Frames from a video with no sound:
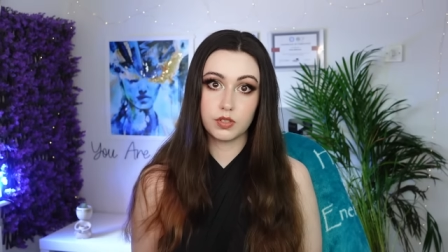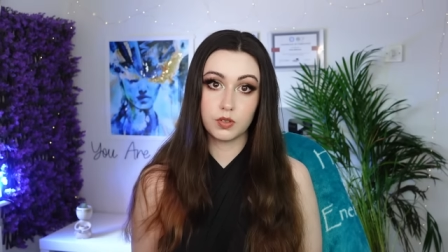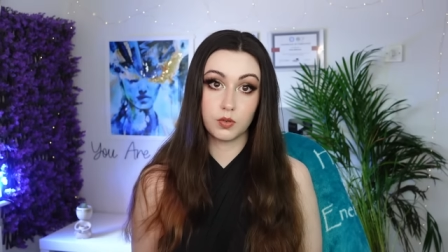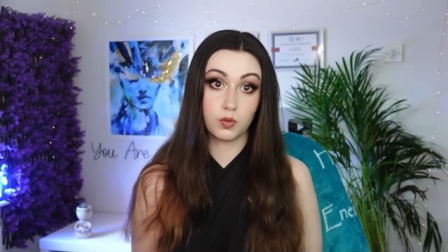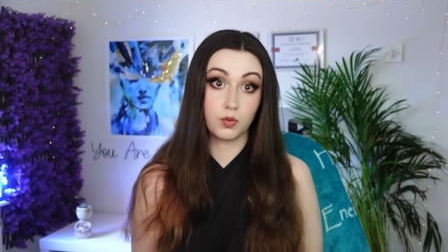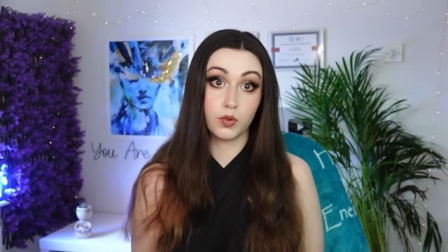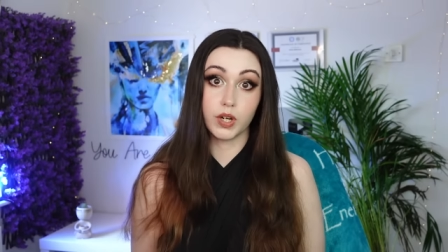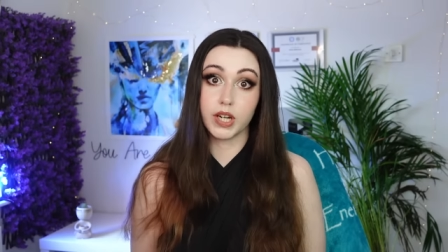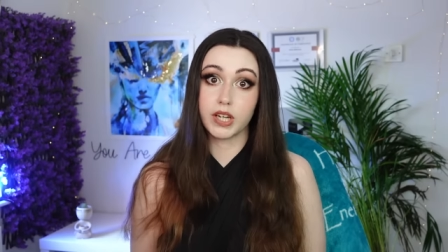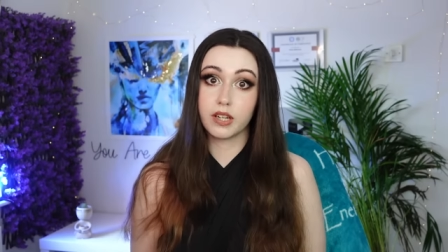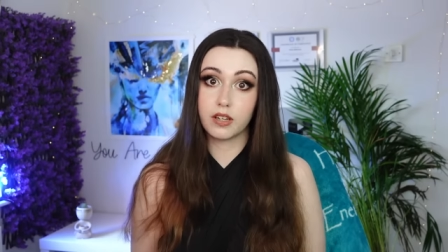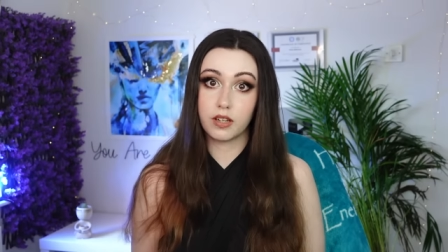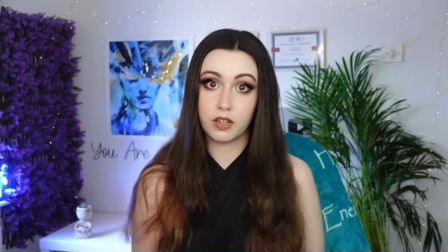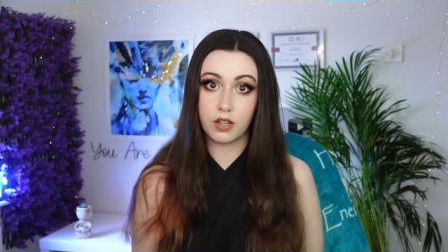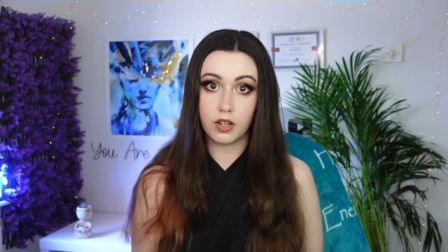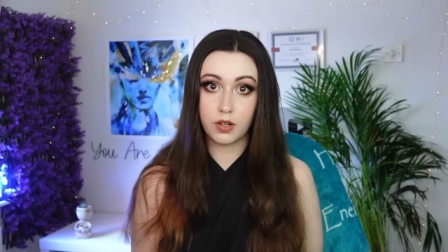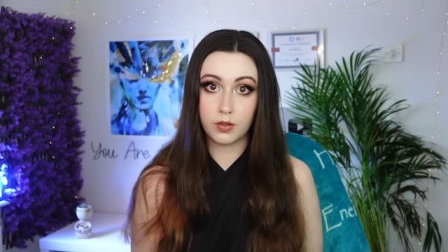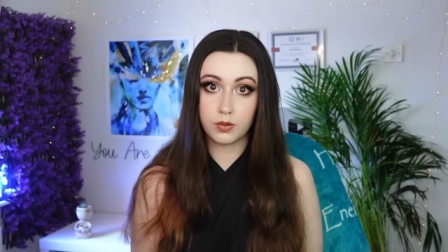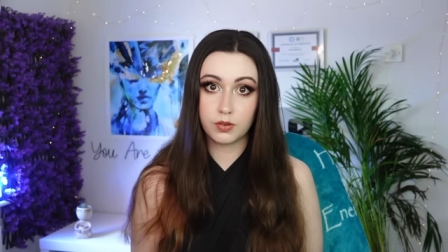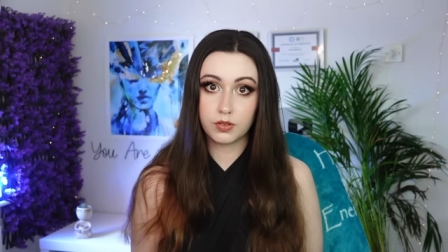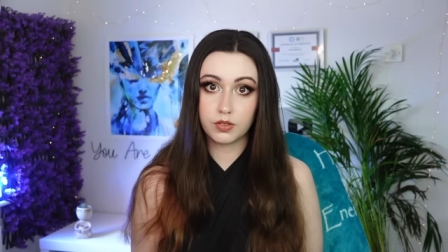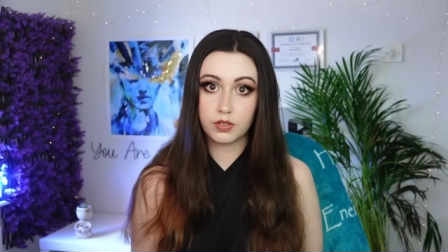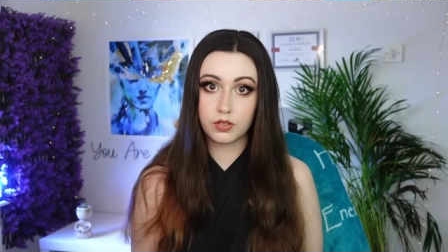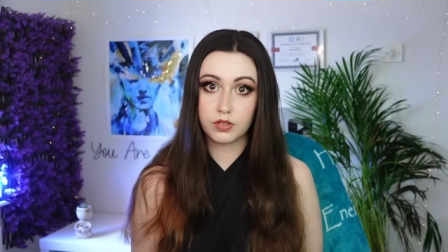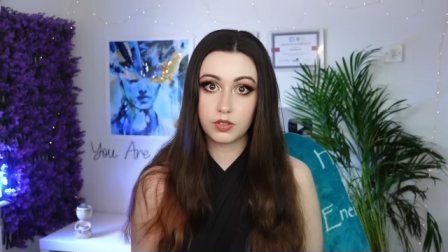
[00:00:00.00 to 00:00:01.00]
written
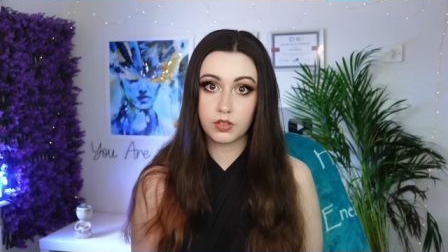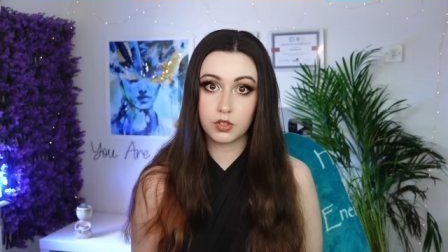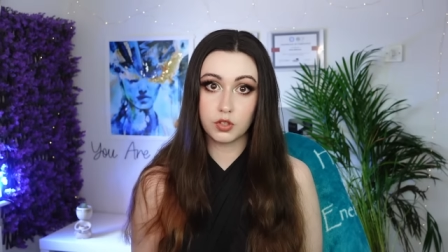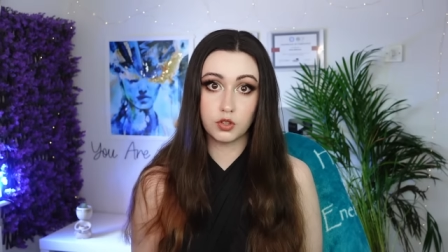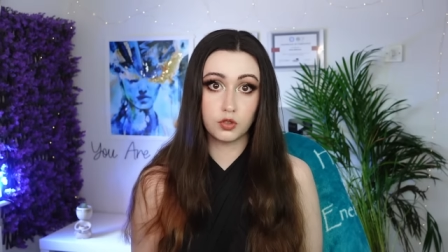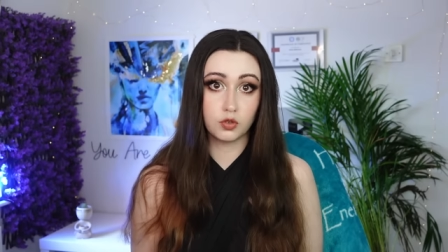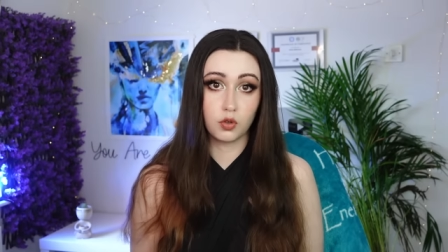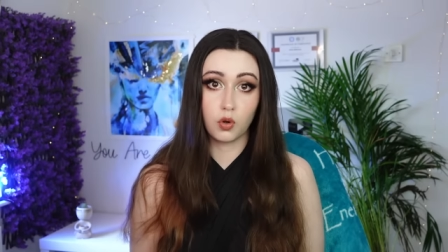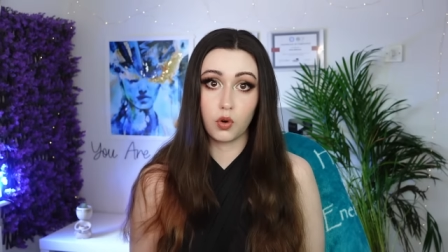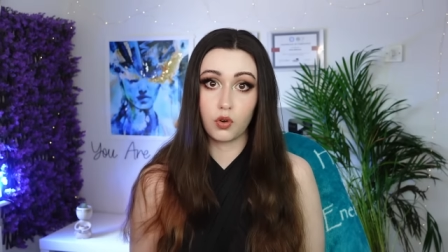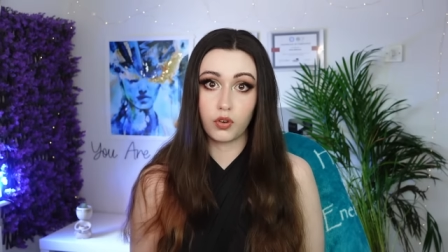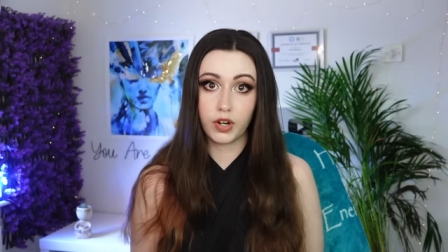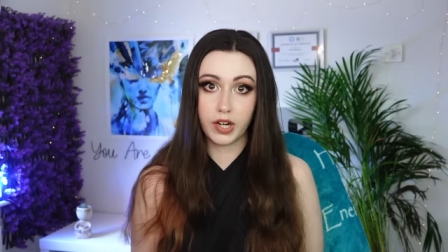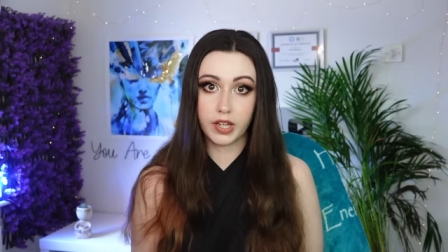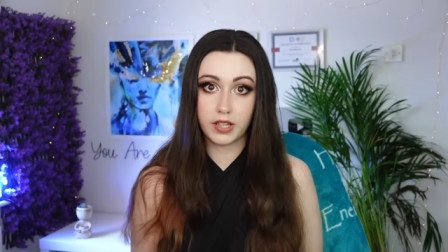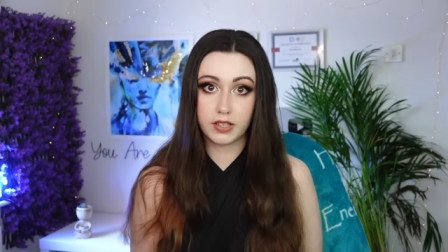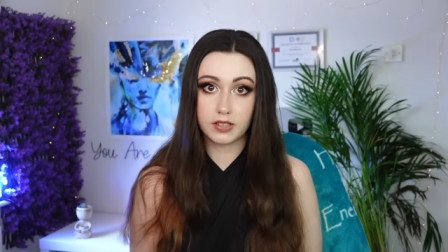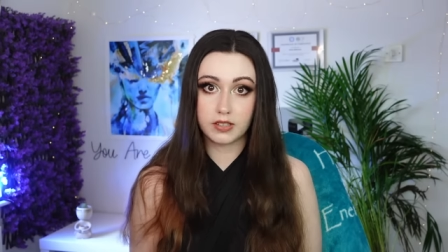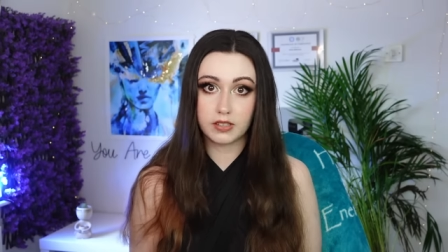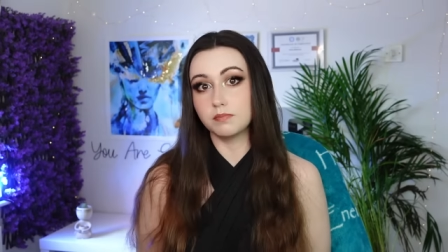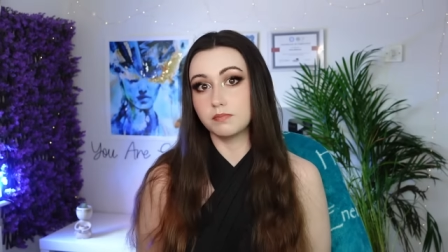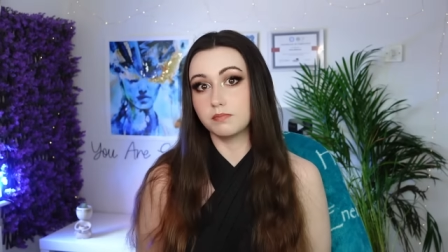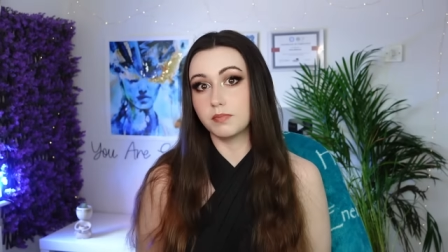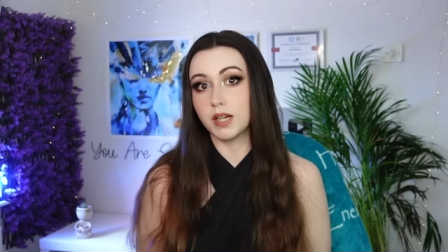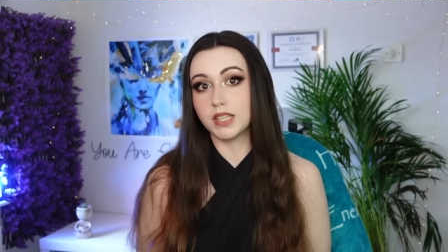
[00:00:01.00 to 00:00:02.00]
notes,
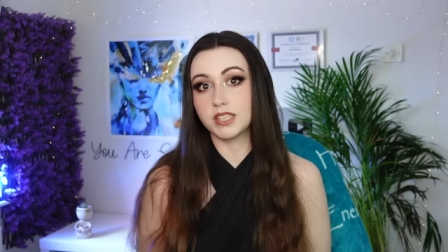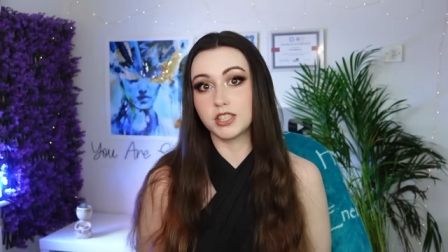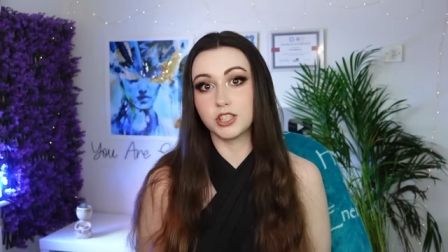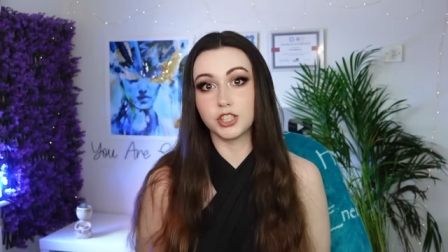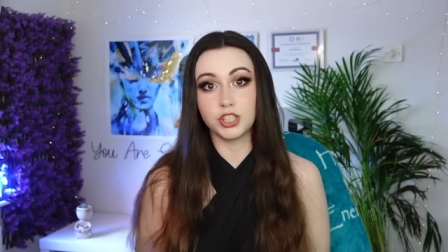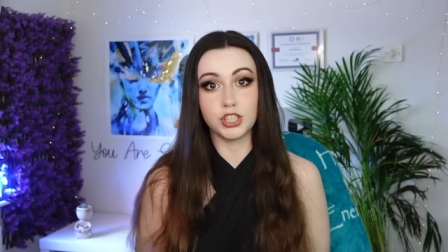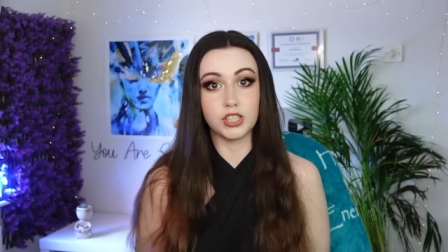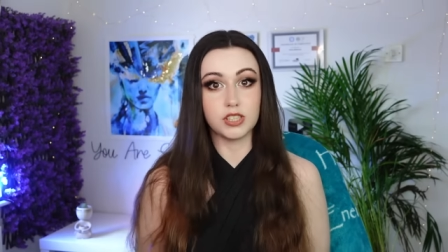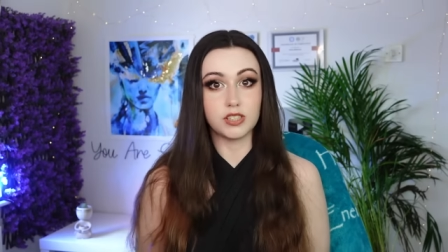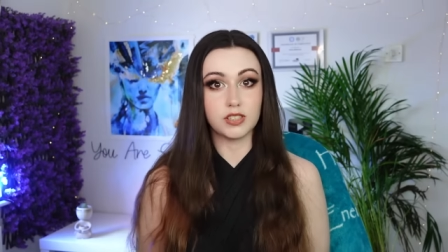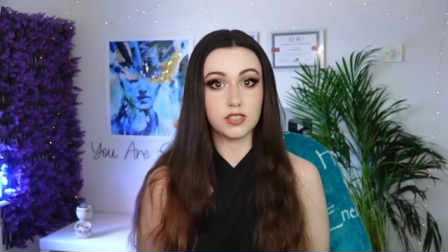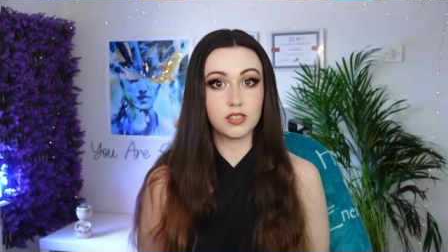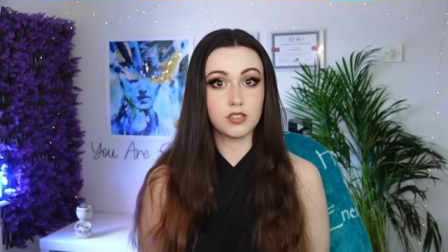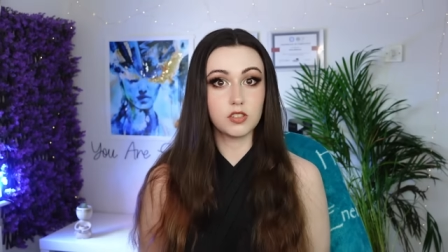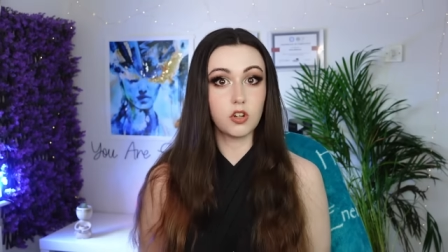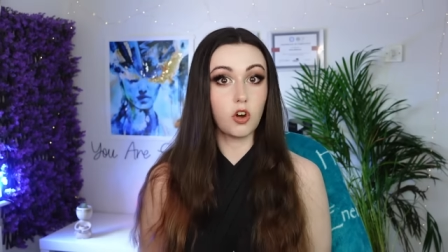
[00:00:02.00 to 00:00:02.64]
drawings, messages,